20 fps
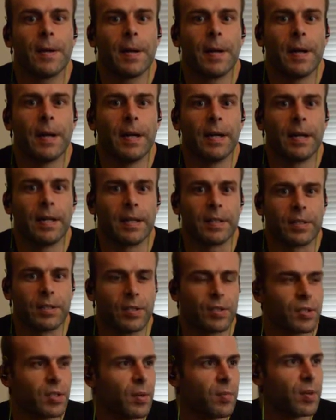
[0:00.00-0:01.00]
because
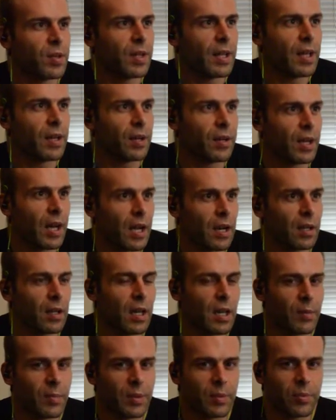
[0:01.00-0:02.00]
it's something that not a
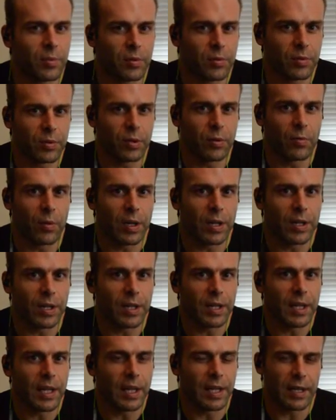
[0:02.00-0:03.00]
lot of people are really wearing
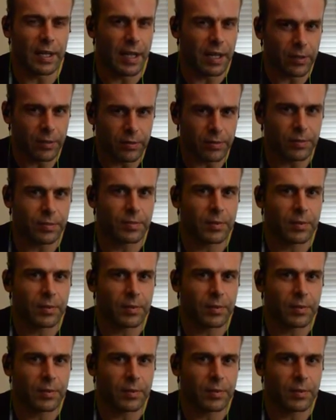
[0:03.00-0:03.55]
yet, and I don't